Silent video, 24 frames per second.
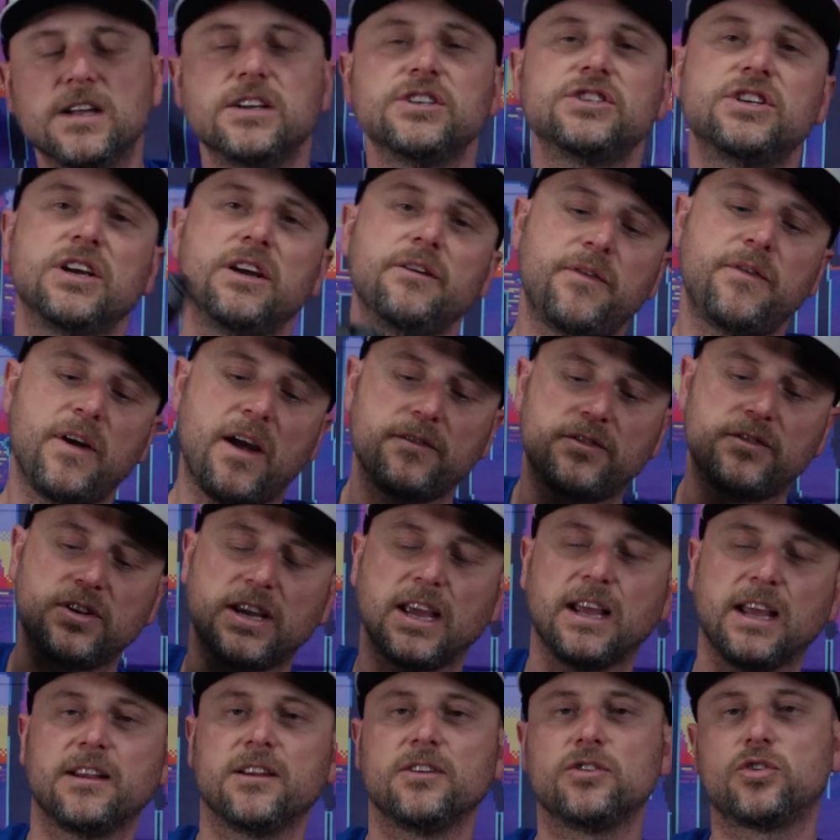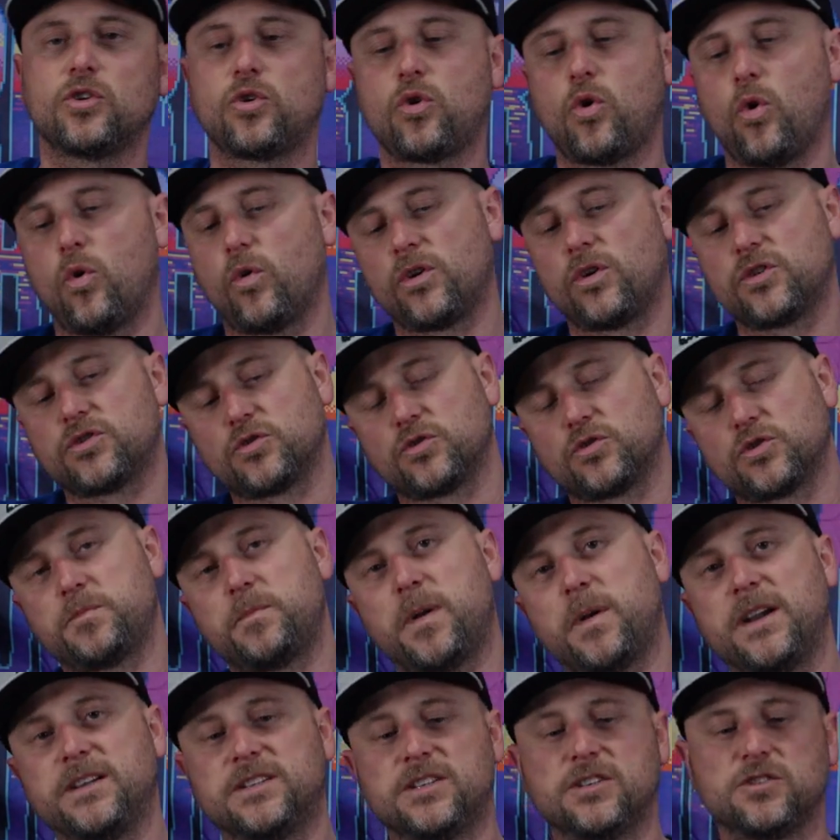So if you have to get into corners or
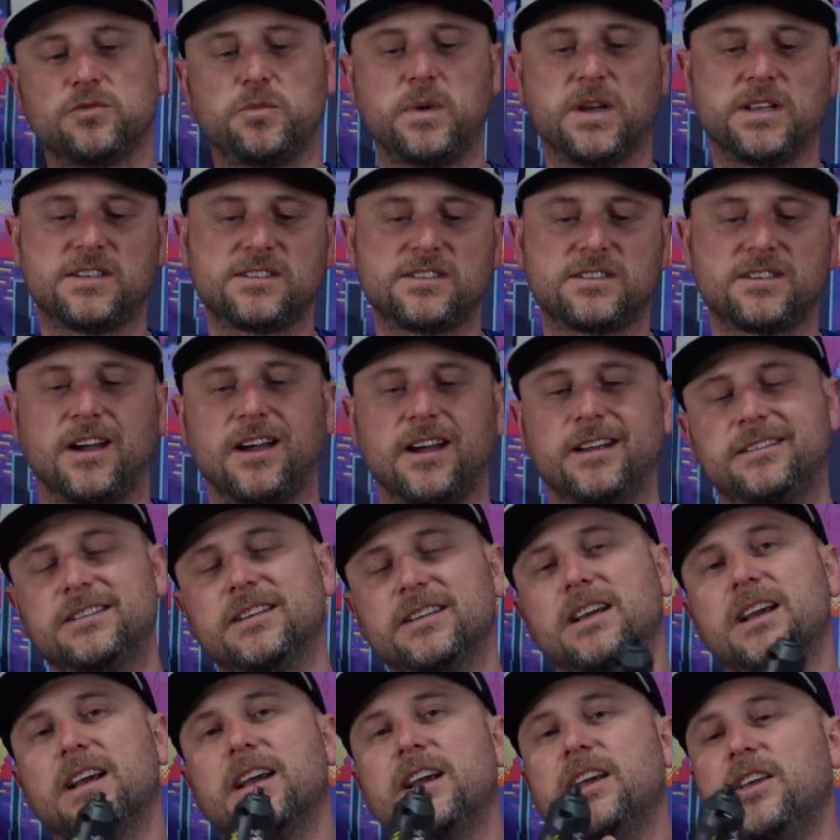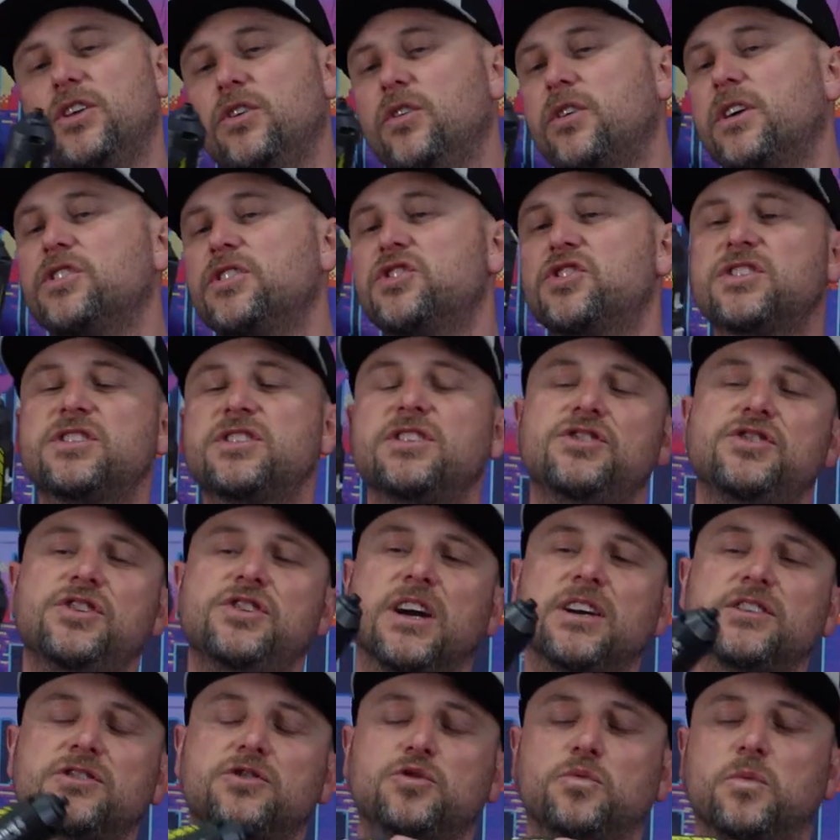spaces where it's tight, you can just
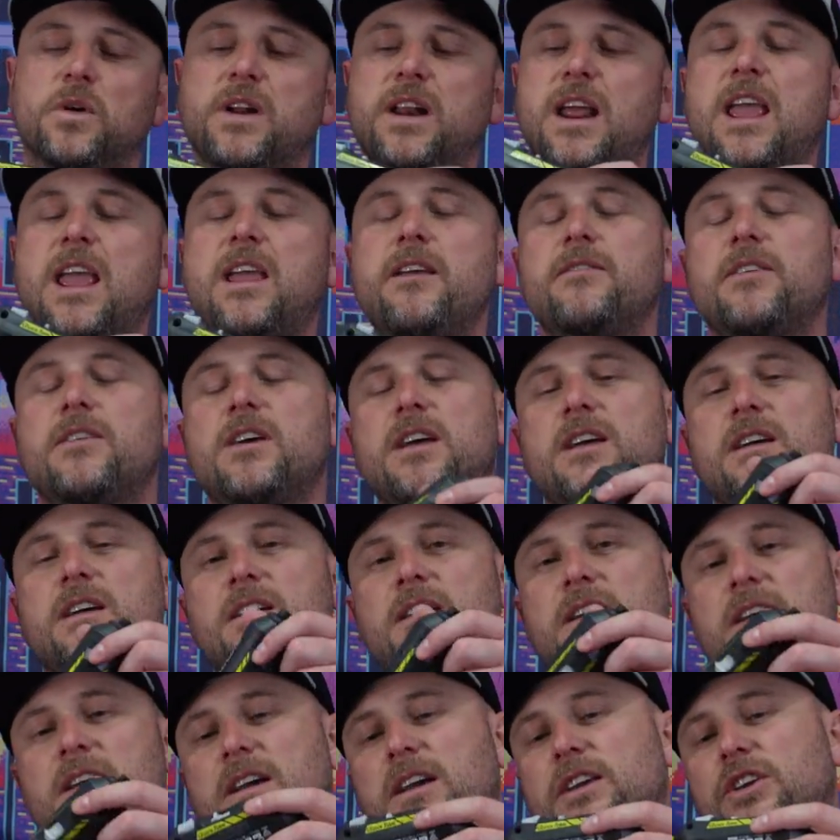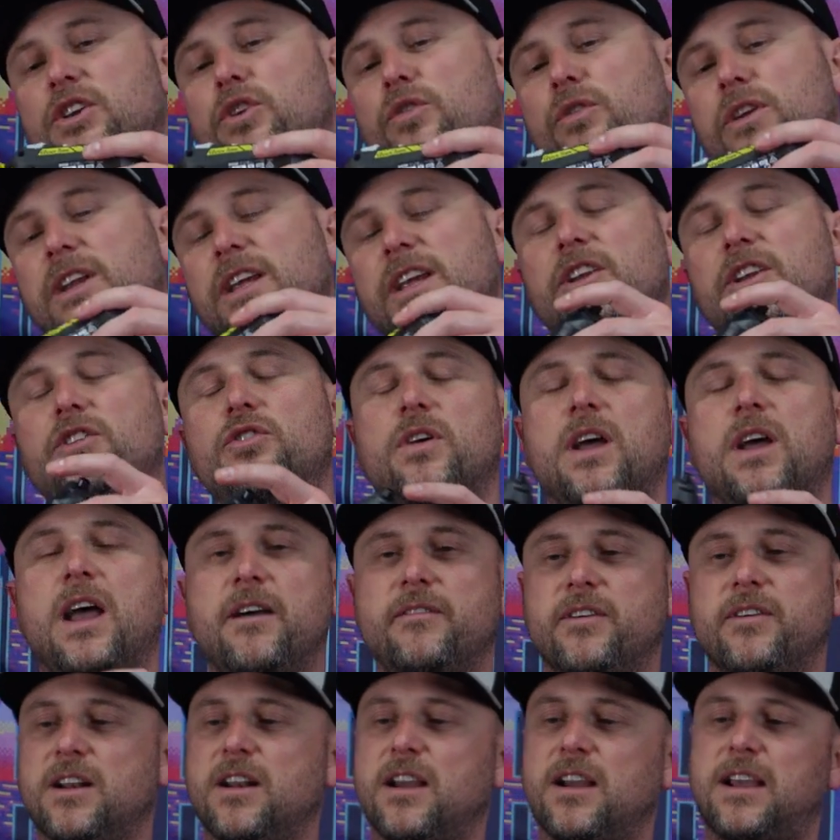adjust to whatever you need to
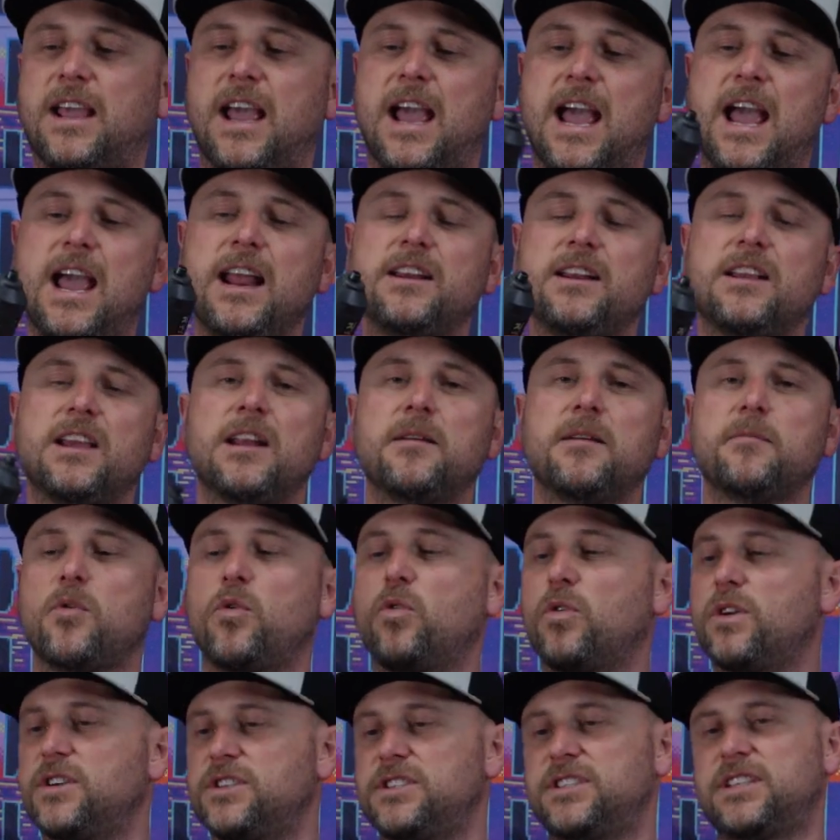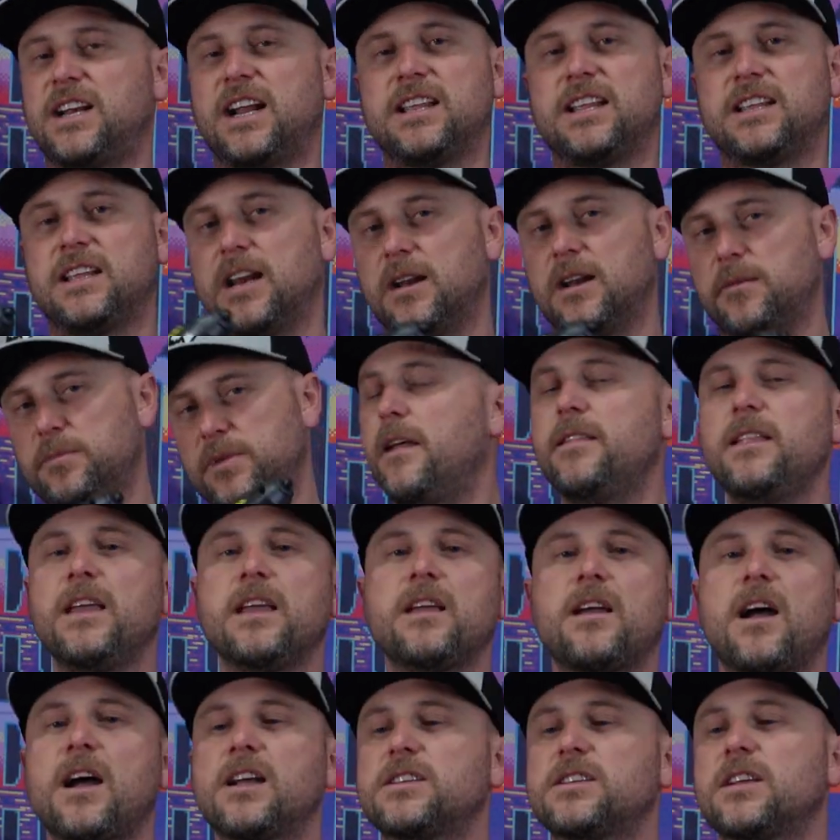have it, like a hand grip or a straight grip. And
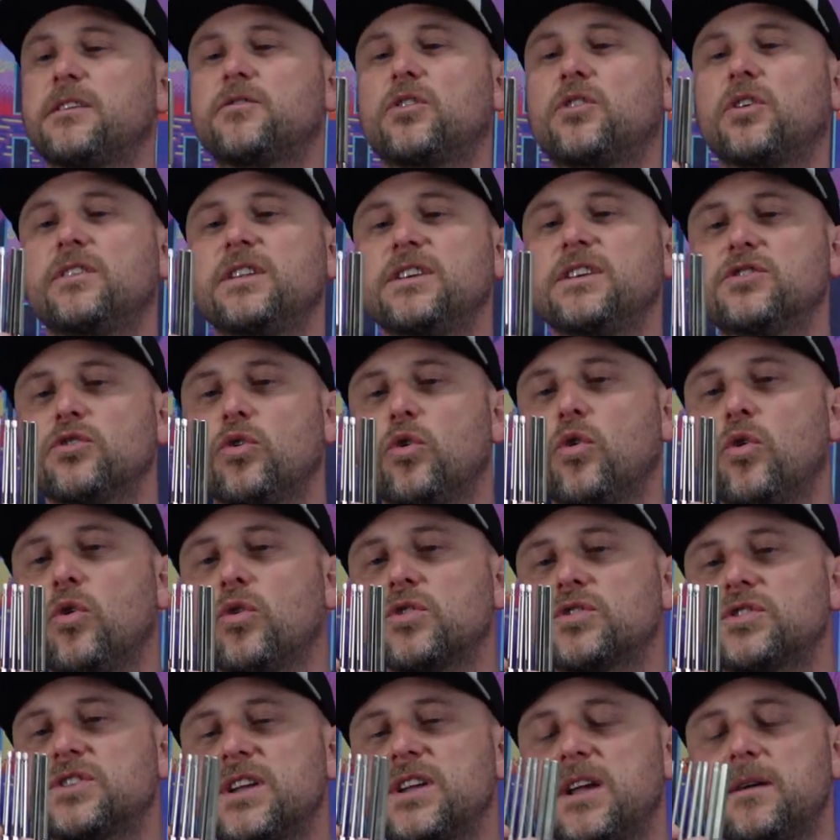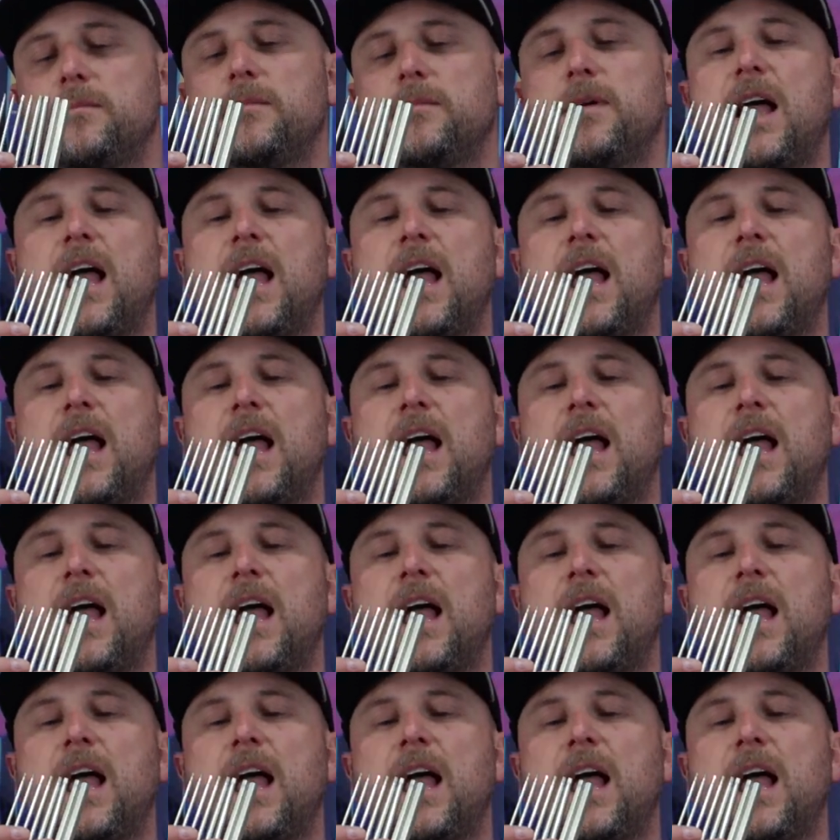then guys, I've got these awesome